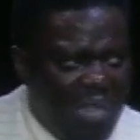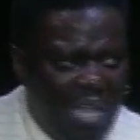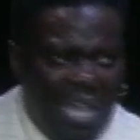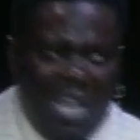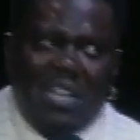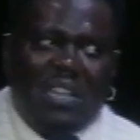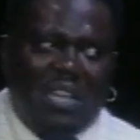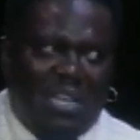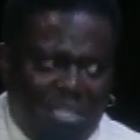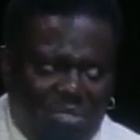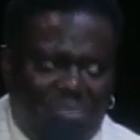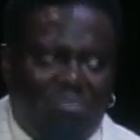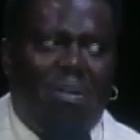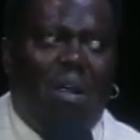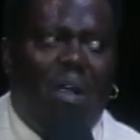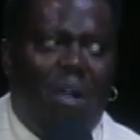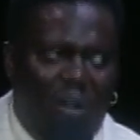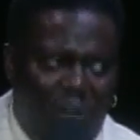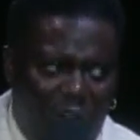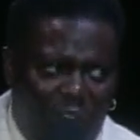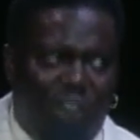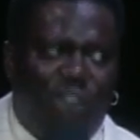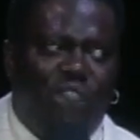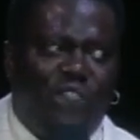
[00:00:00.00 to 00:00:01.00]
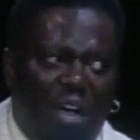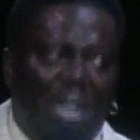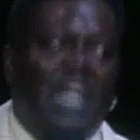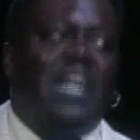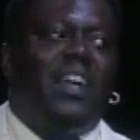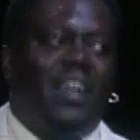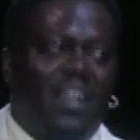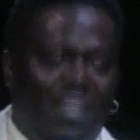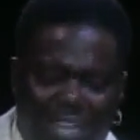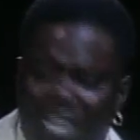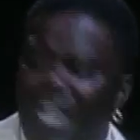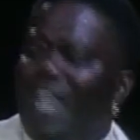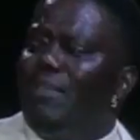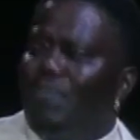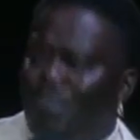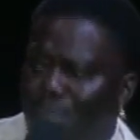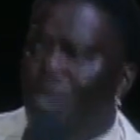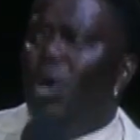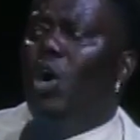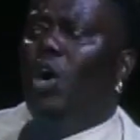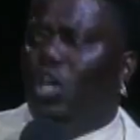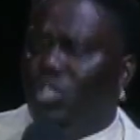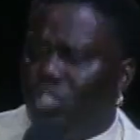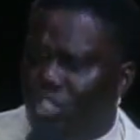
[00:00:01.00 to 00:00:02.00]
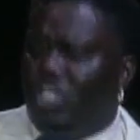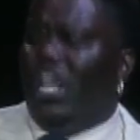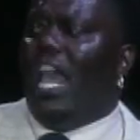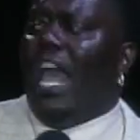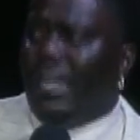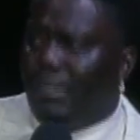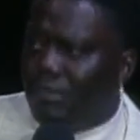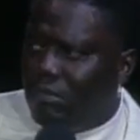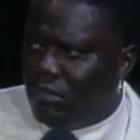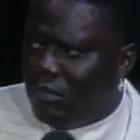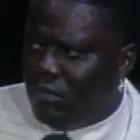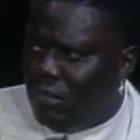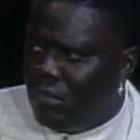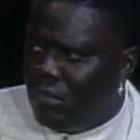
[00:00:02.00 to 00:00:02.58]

He's a strong fucker. That's bullshit.